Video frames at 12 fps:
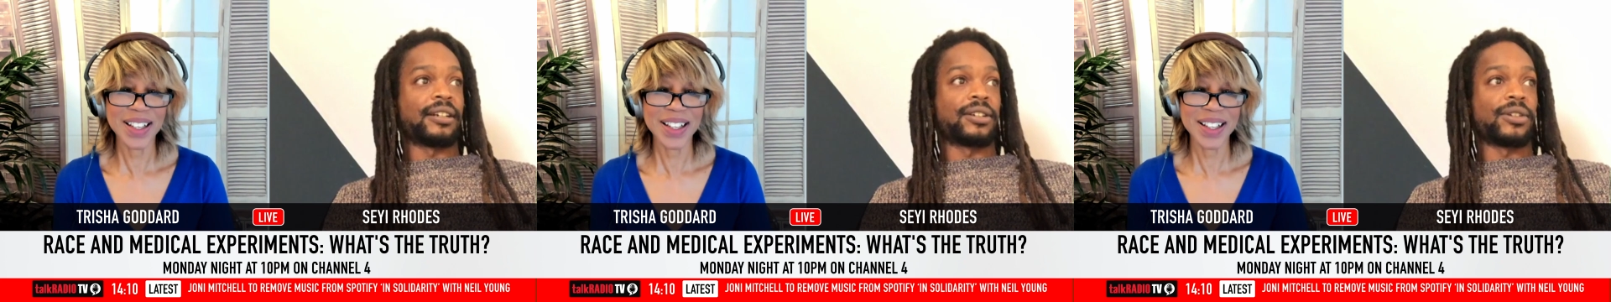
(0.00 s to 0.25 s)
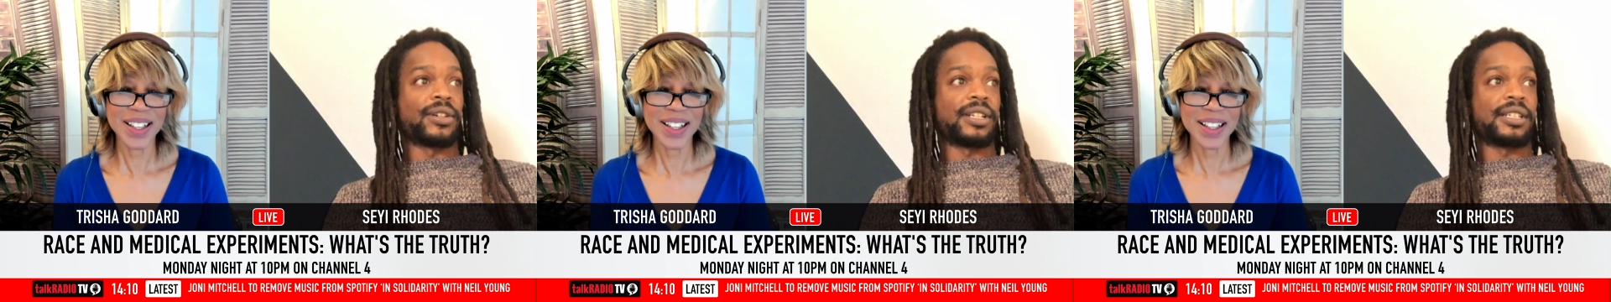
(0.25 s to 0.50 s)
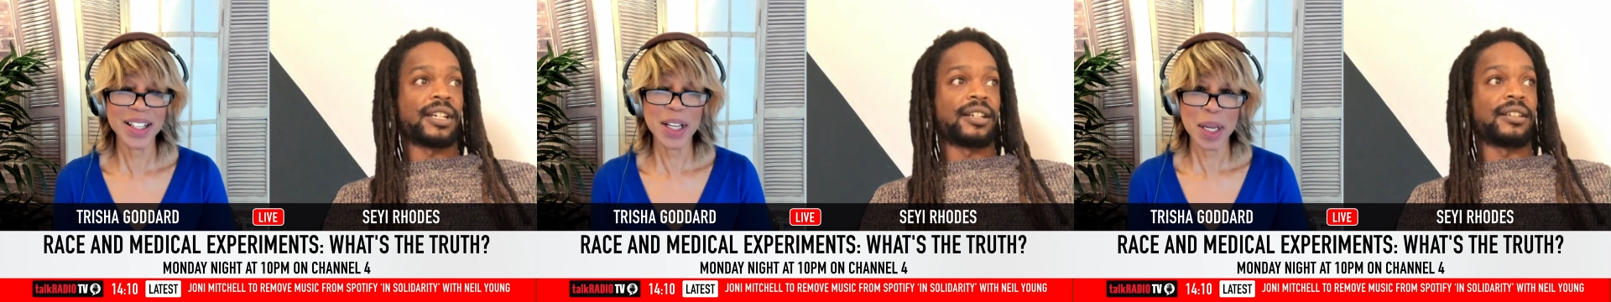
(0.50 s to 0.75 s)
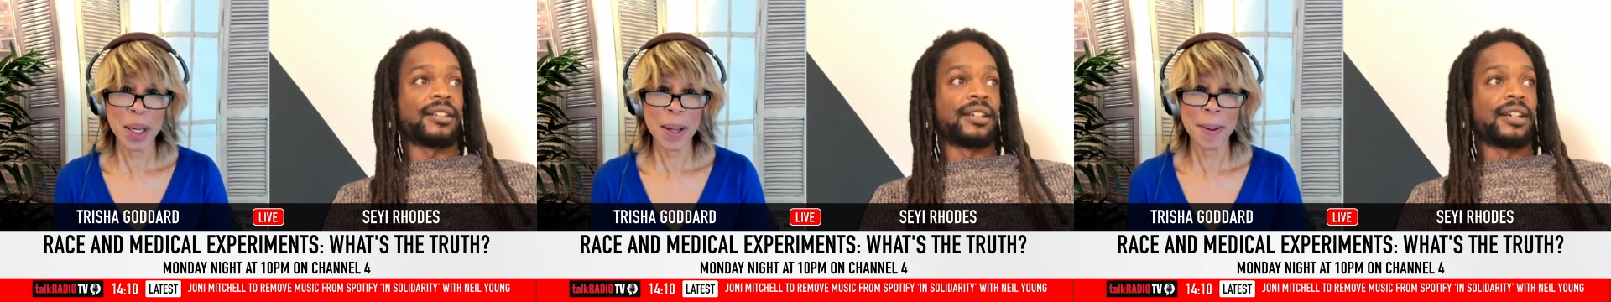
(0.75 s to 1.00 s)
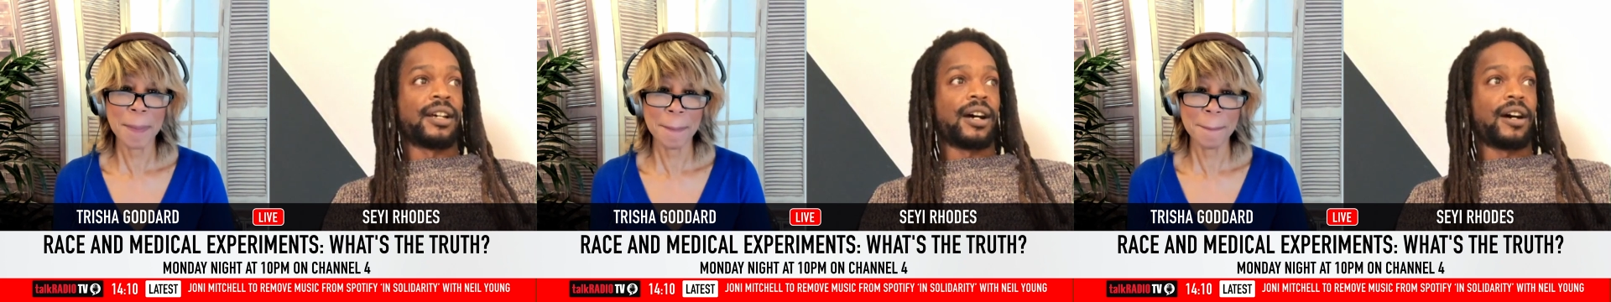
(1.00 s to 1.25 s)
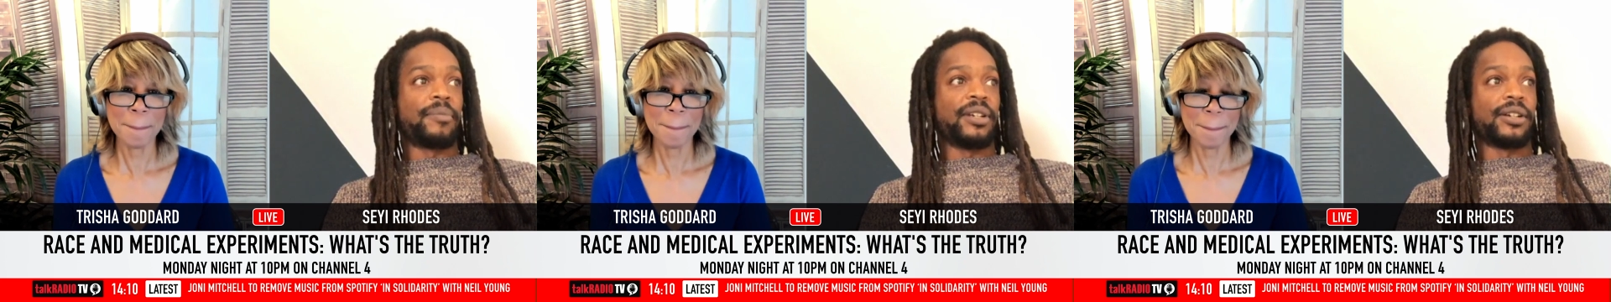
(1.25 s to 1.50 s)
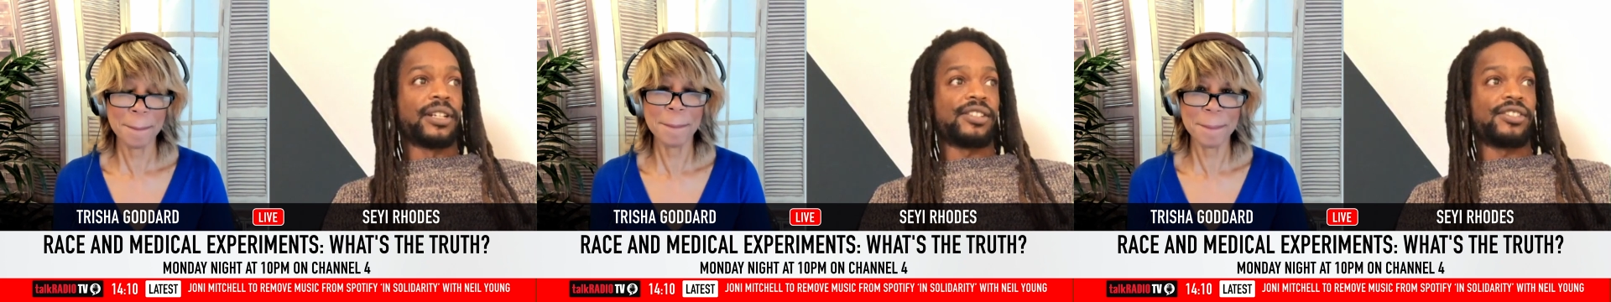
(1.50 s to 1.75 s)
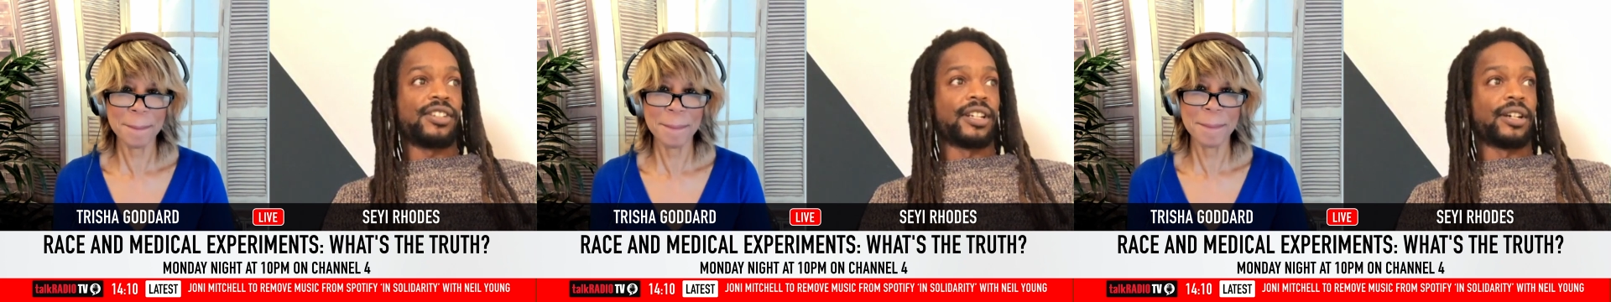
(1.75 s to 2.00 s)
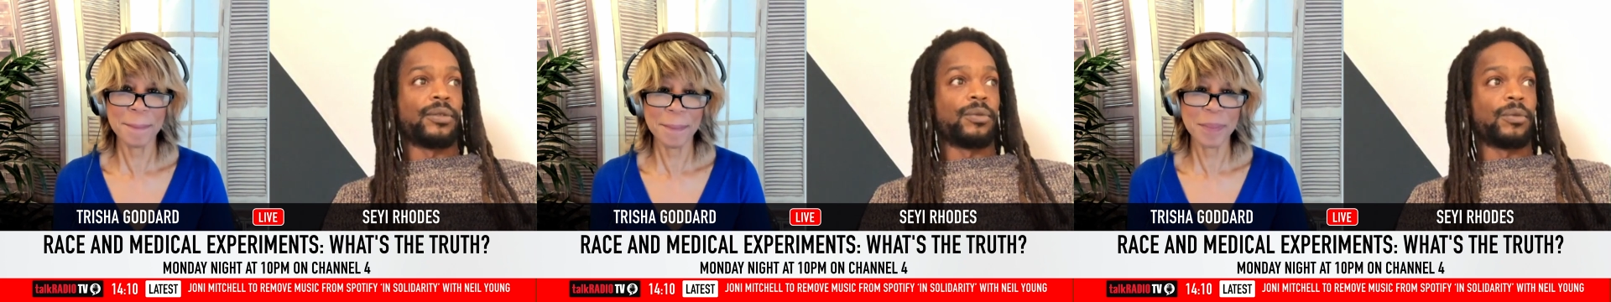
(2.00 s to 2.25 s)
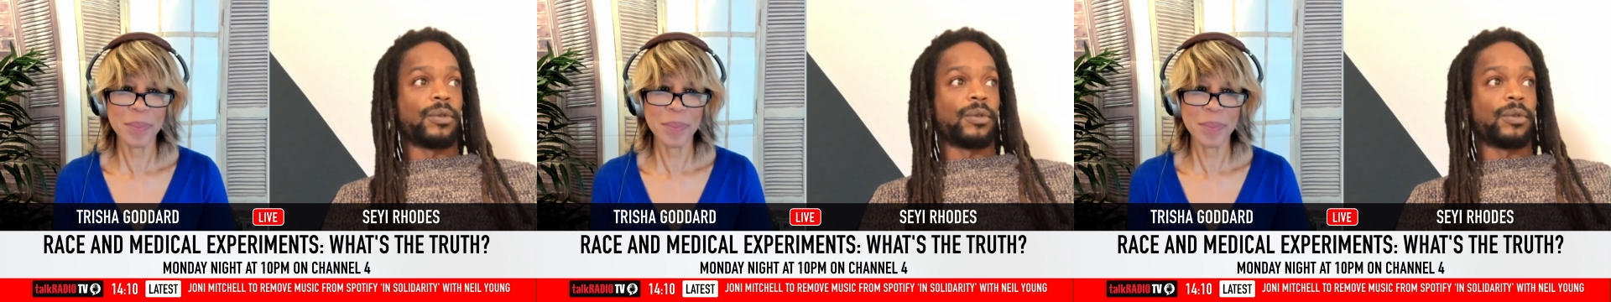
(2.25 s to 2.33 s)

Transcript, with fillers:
Speaker 1: and, and I got it done. I'll be honest, you know,